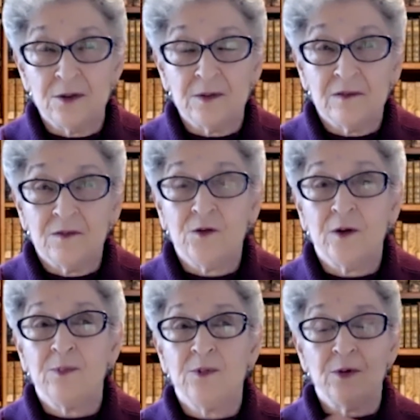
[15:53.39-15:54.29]

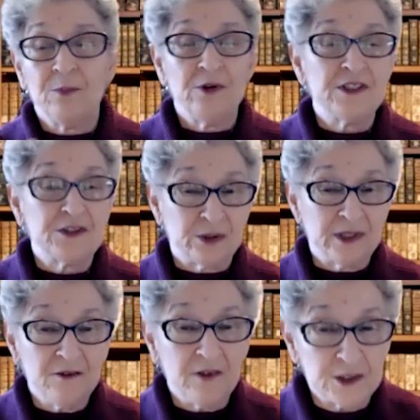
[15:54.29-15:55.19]
for priests or
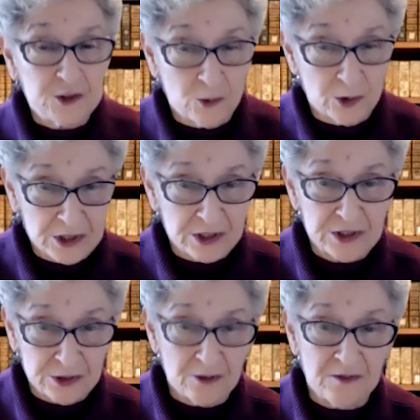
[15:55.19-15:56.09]
Levites who were to
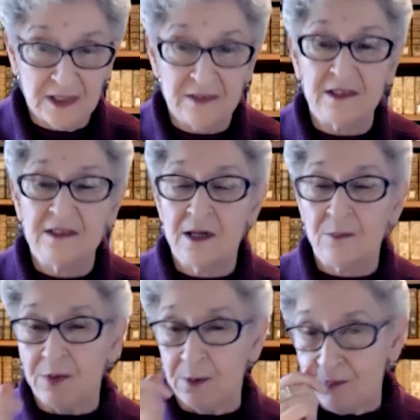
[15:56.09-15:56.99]
serve in the
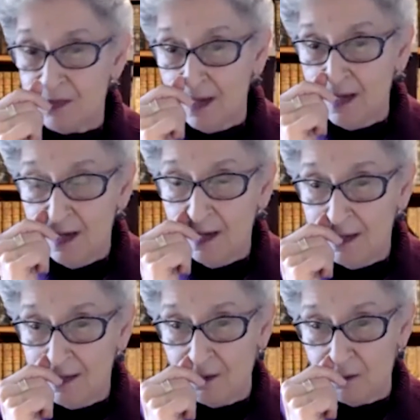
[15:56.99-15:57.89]
temple,
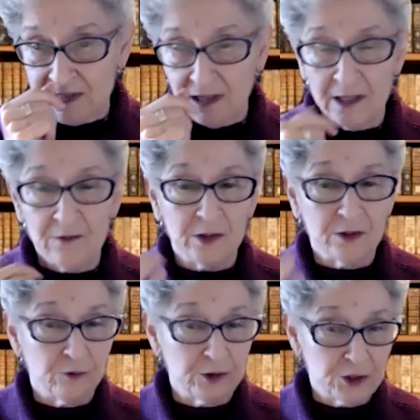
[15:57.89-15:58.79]
there was a level
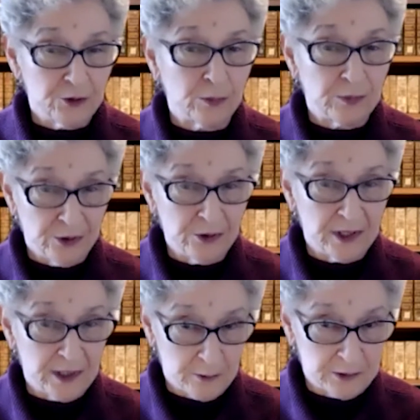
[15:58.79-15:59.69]
of ritual
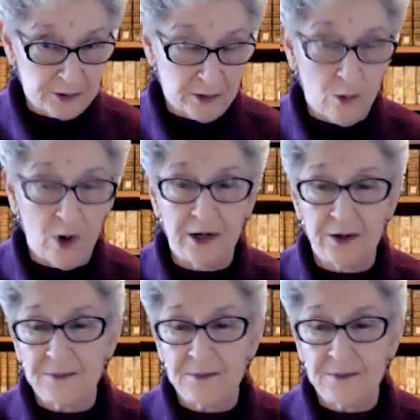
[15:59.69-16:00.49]
purity that was required.